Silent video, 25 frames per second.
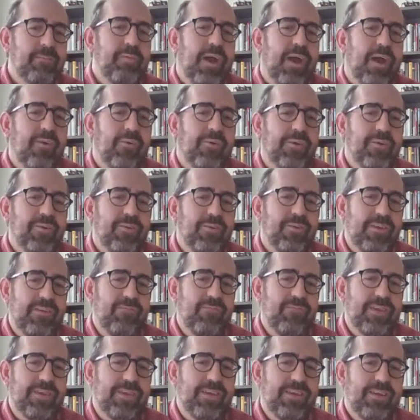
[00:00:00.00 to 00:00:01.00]
to power your
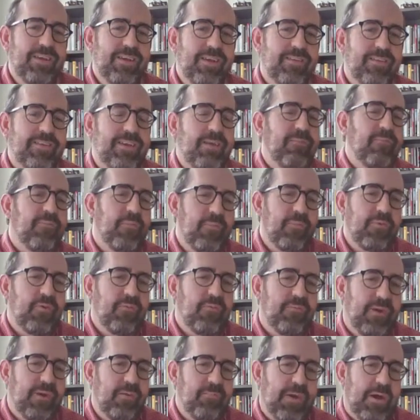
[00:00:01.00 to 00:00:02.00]
EV is coming from a
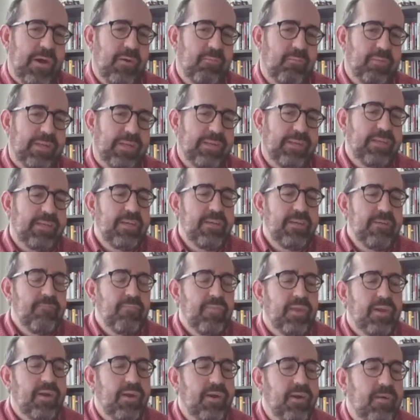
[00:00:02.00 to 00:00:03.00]
coal fired power plant.
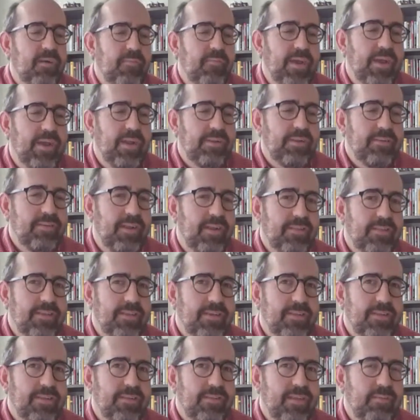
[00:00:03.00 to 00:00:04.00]
Um, and I, I
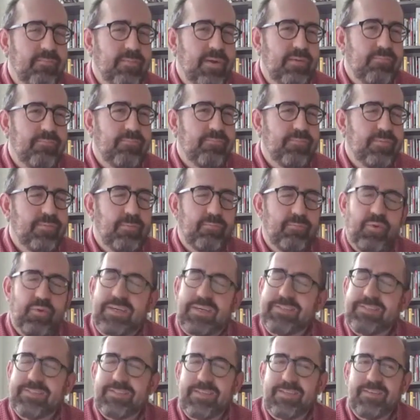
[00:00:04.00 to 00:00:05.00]
think a lot that might
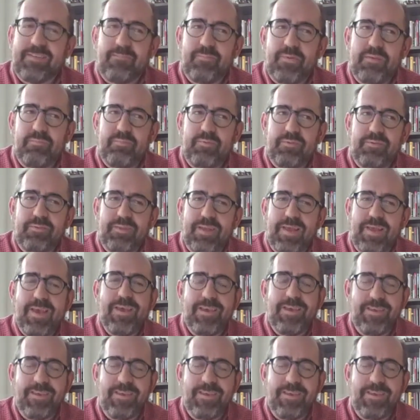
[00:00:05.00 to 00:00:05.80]
surprise a lot of people